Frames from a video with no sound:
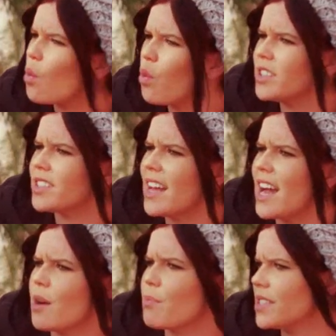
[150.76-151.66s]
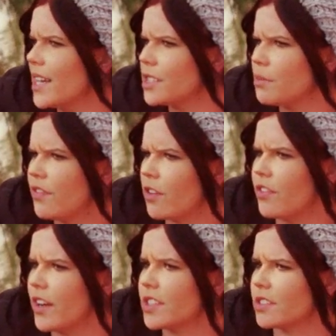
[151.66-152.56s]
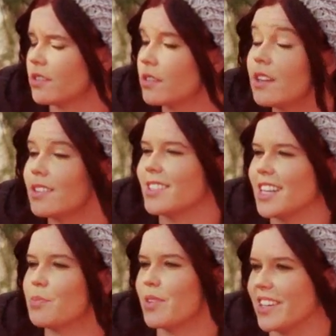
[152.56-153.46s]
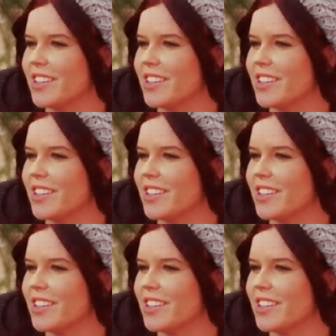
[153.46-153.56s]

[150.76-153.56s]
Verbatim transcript: What's that? Protection before affection. Sounds pretty